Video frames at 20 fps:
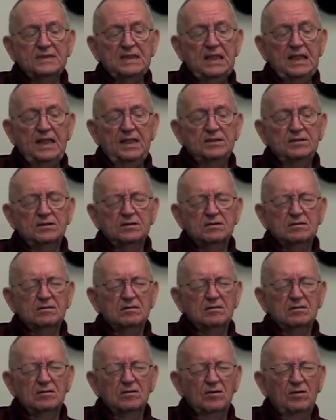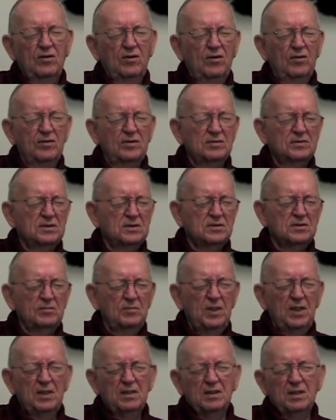there's just so
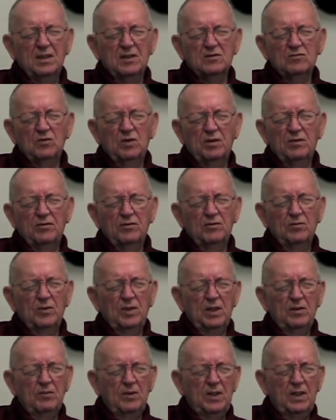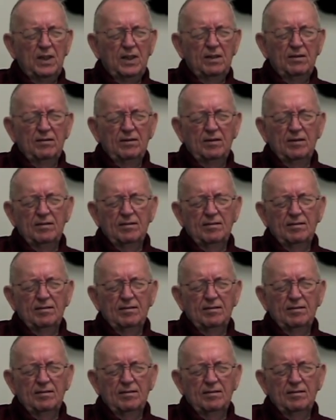many things went through my mind